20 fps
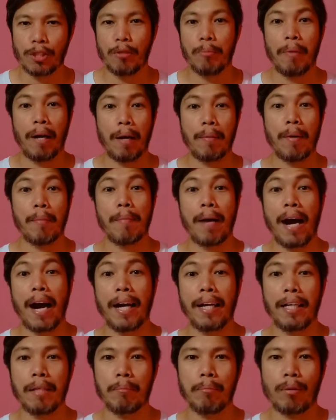yung mga
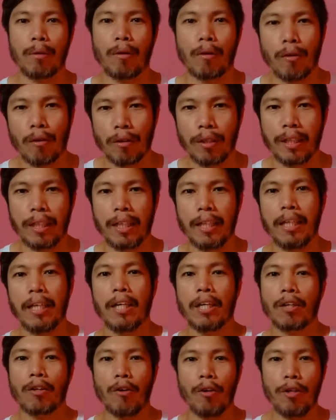mamahalin, broccoli,
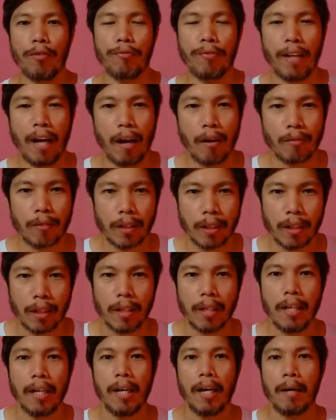cauliflower,
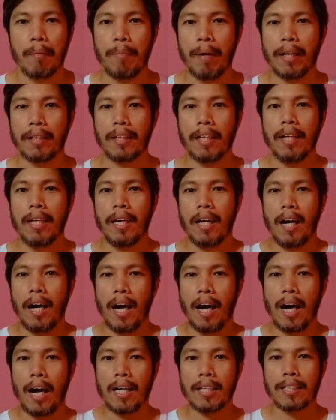but
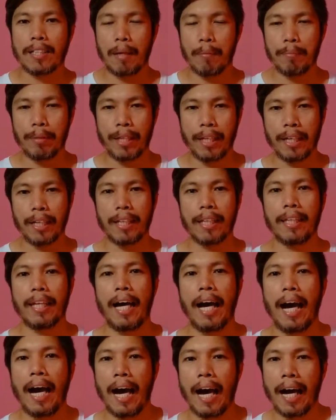something
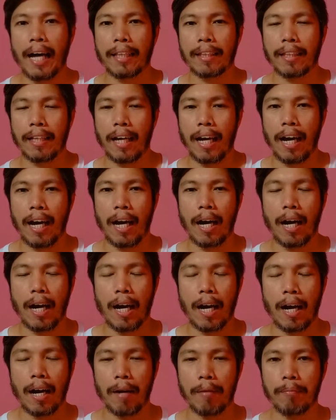that
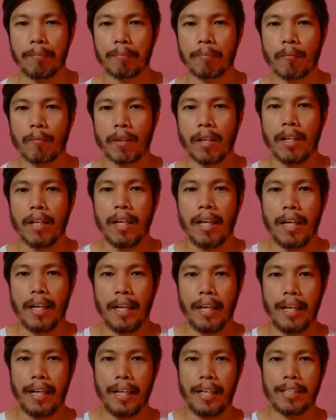
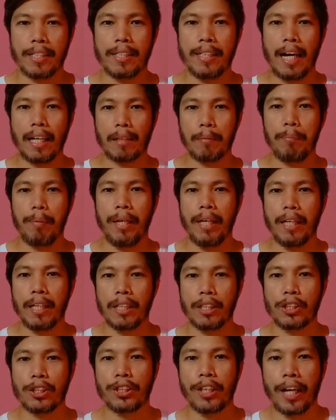is not being
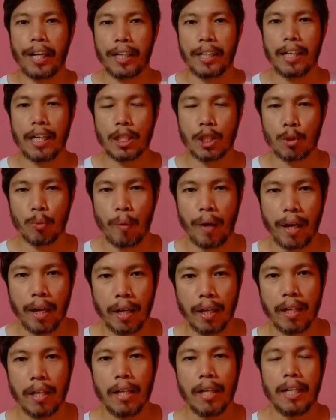shared as well
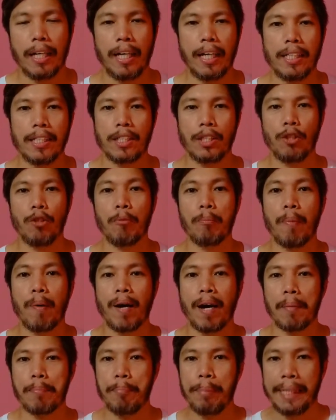is yung
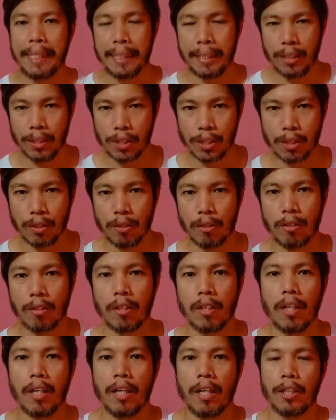mga beans, no?
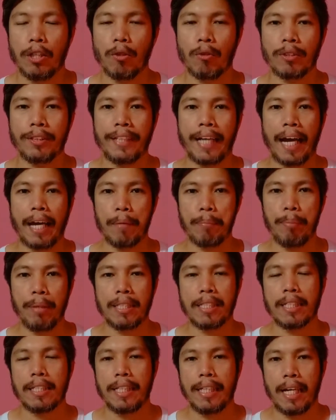Yung dry beans
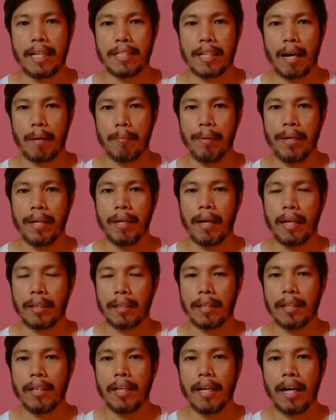na sinasabi. At
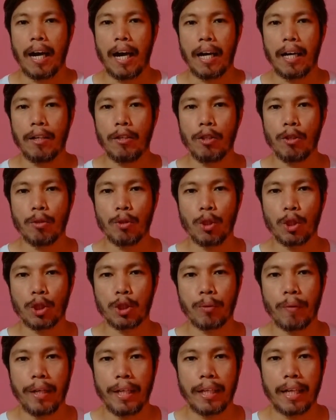ano yung
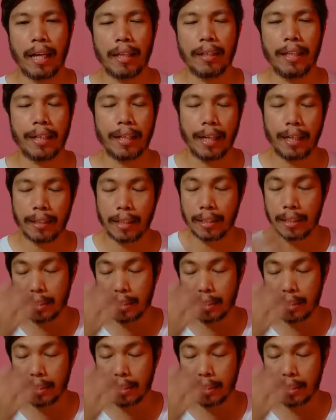usually underrated na